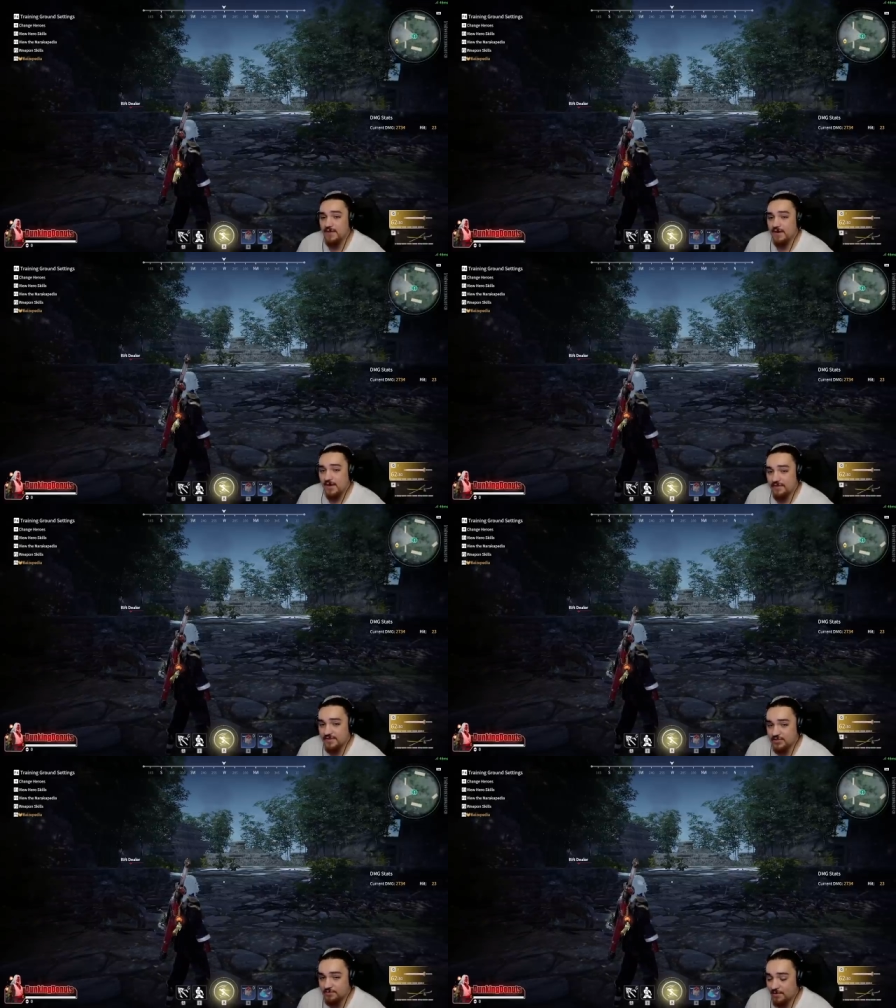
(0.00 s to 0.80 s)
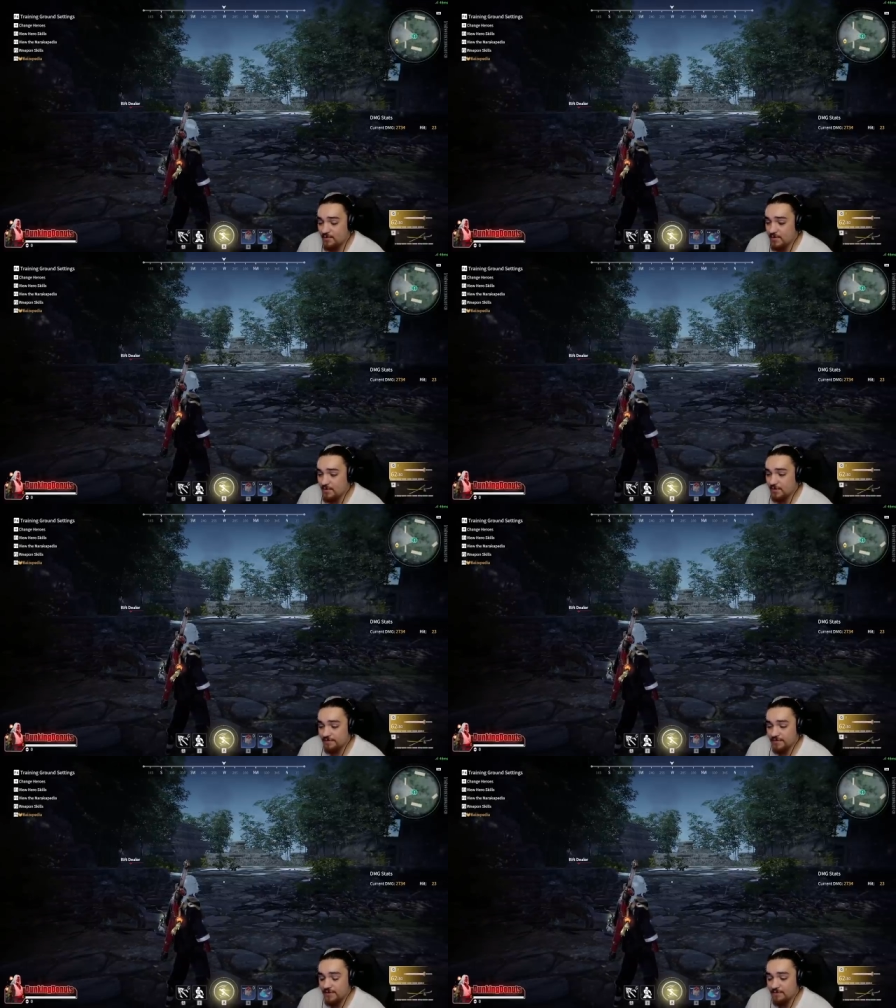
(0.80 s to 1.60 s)
Now this is probably one
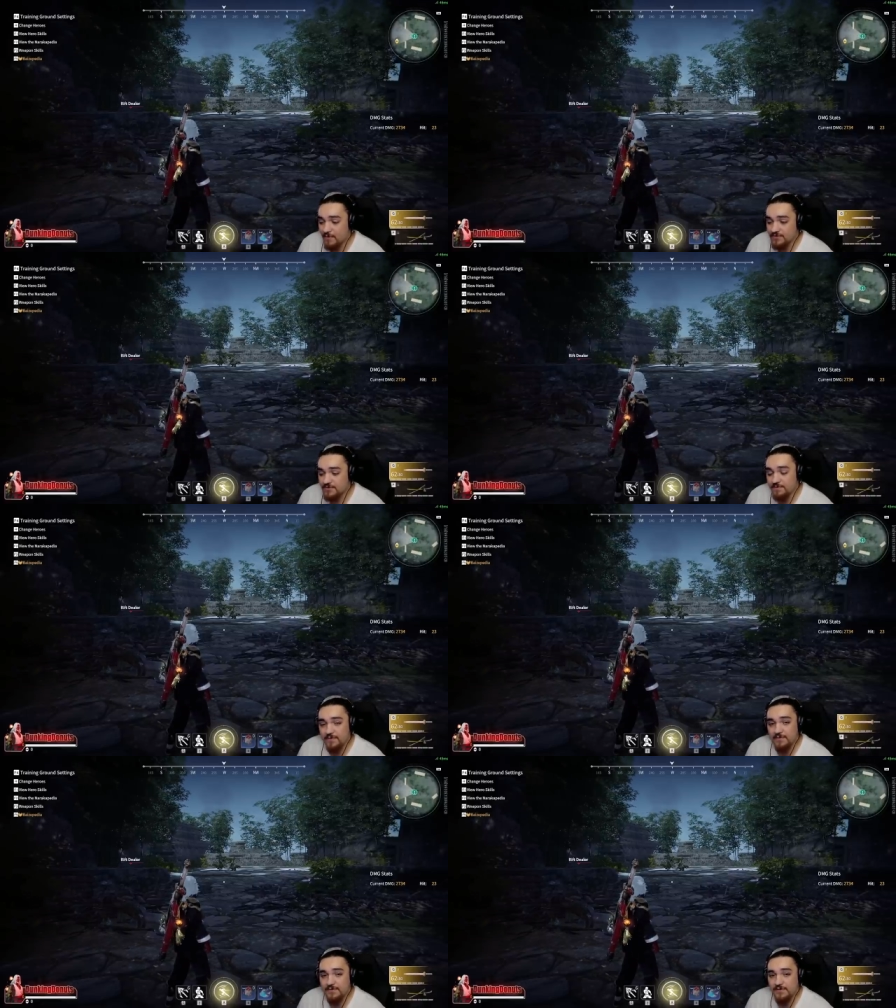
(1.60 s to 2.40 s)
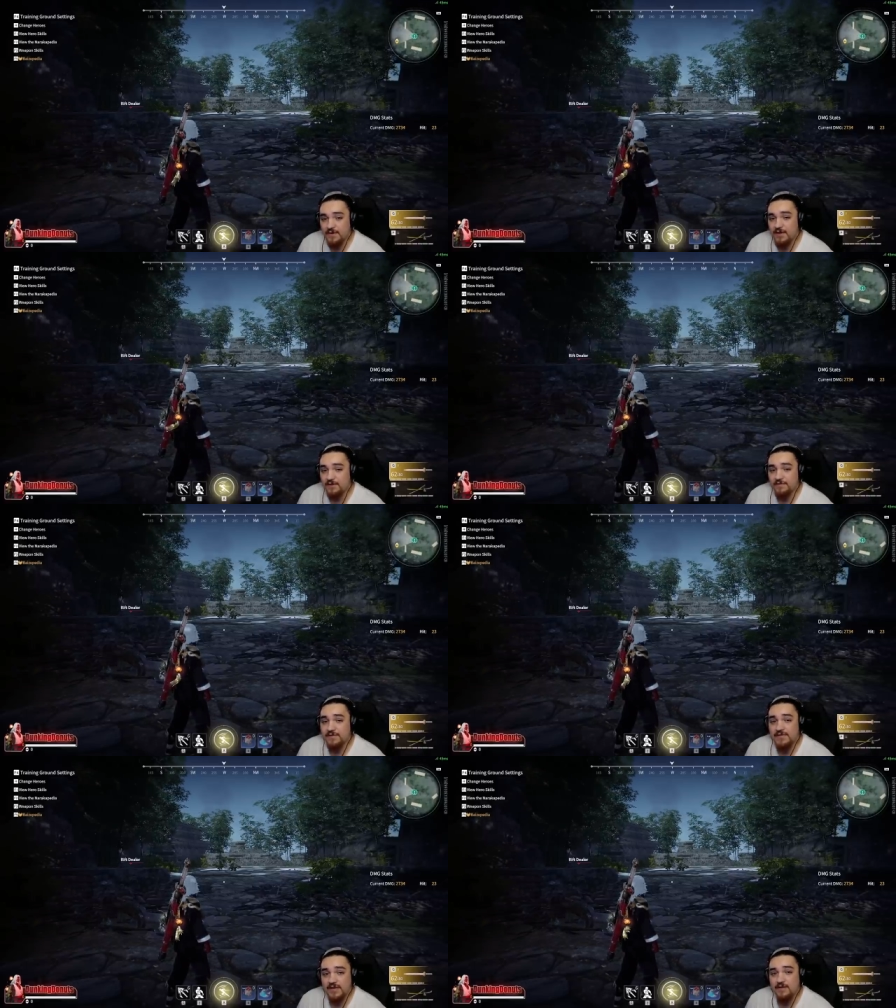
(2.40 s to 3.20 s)
of the most important out of the
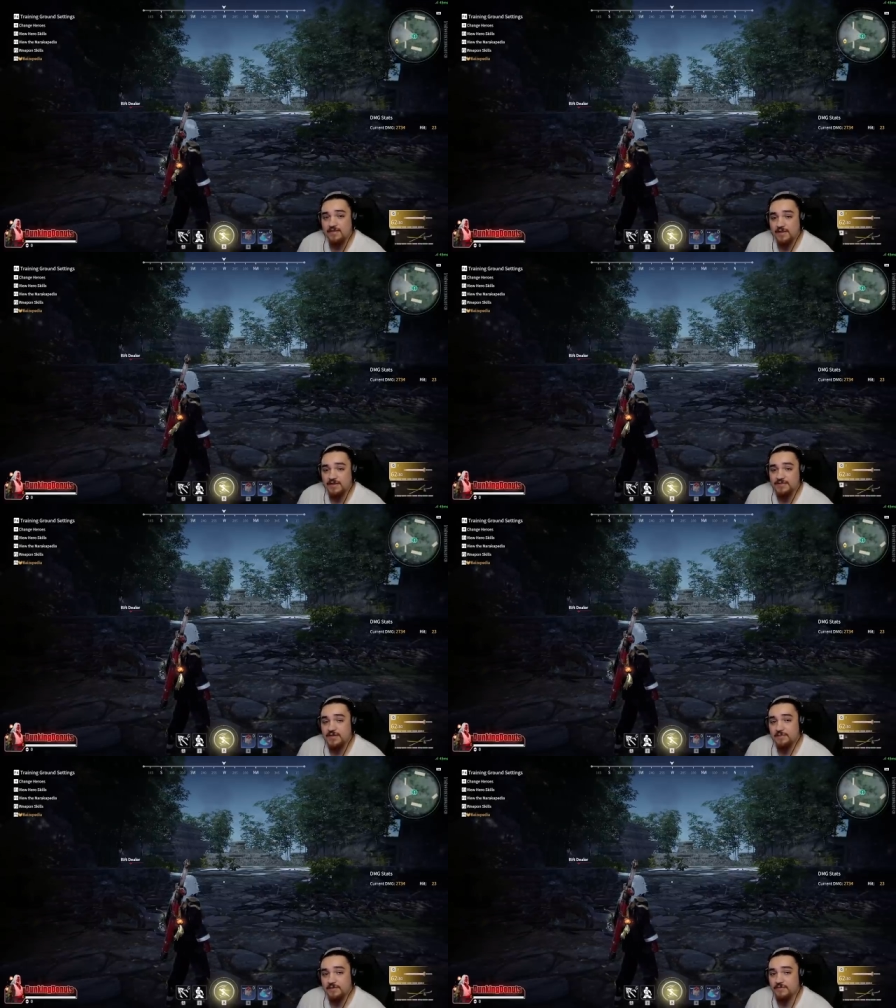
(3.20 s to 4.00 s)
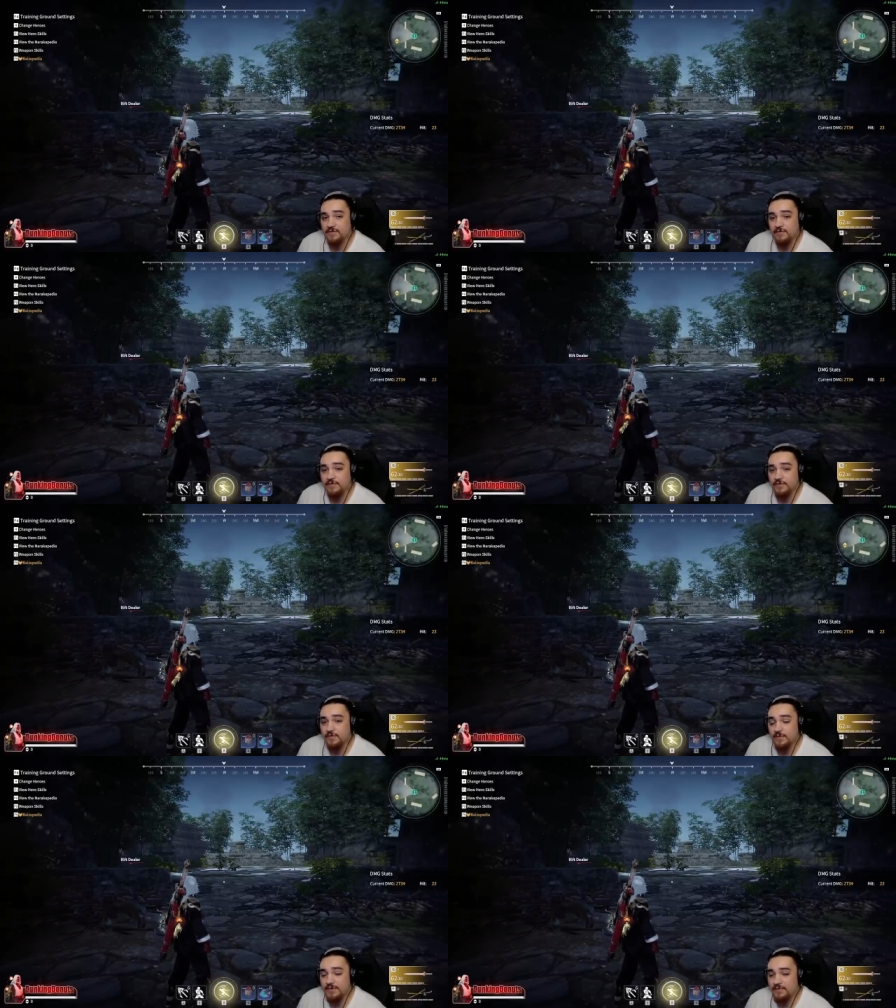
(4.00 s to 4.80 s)
10 things that I'm going to talk to you about.